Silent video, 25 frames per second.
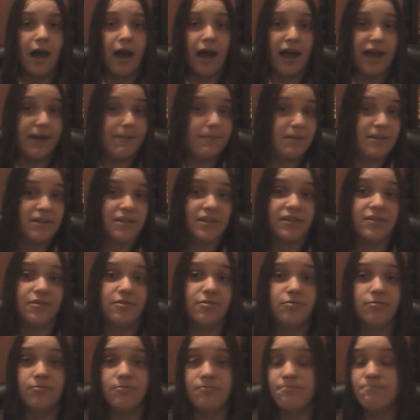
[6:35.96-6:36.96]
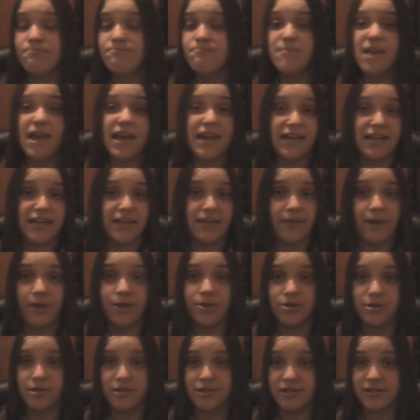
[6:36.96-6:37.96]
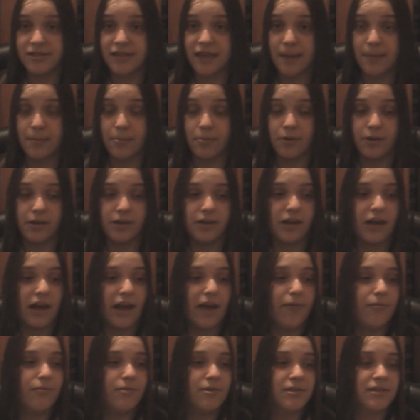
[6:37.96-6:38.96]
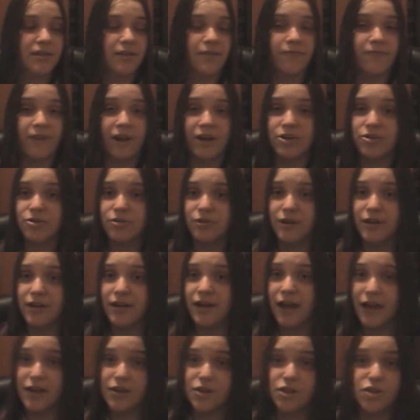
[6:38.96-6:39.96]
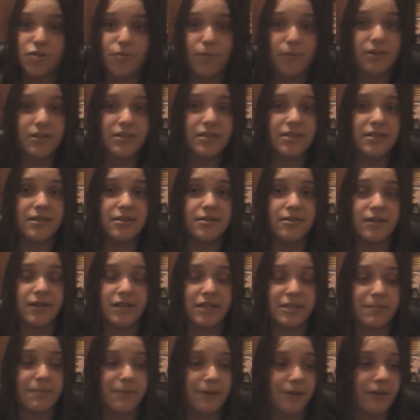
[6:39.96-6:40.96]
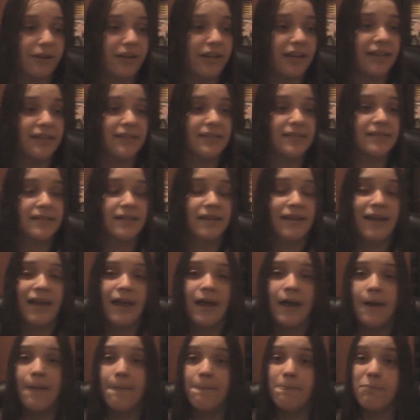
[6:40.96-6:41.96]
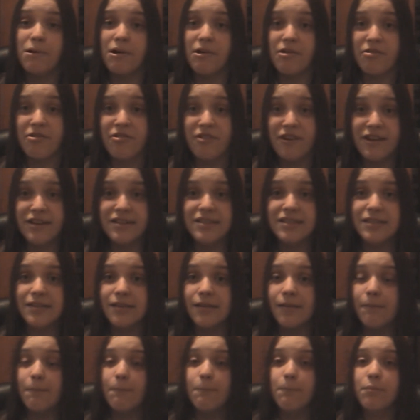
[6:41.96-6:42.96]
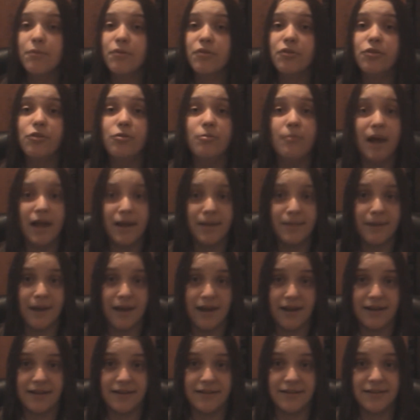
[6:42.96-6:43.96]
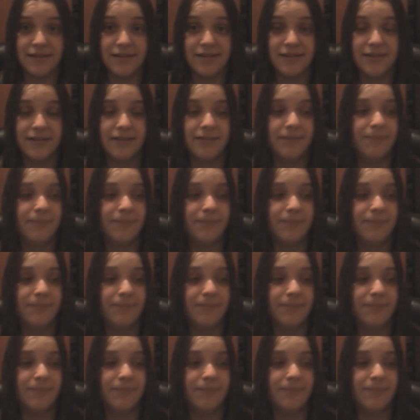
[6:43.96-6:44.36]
I had been to many conventions at that point. I was a veteran, I knew what to experience, but this blew my mind.